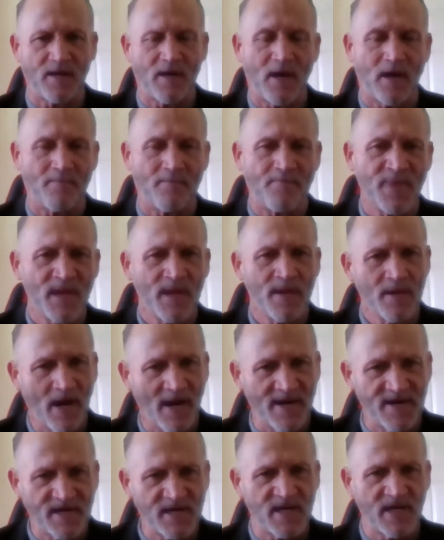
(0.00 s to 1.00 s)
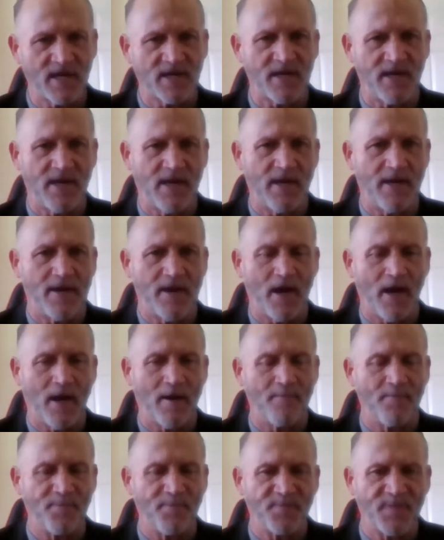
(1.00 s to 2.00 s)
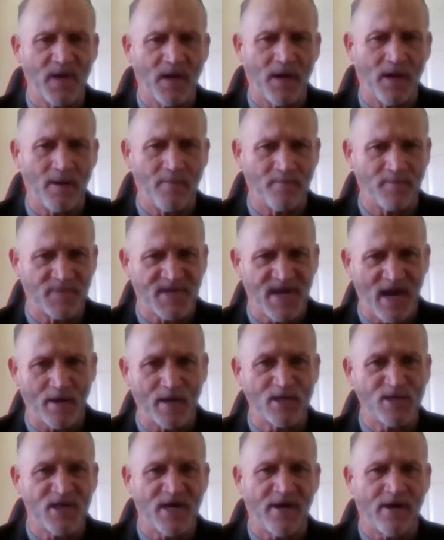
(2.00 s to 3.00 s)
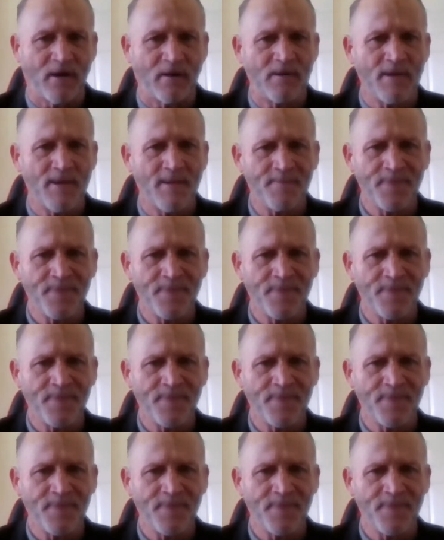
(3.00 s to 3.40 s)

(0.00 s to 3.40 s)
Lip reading: I had to kick in county jail.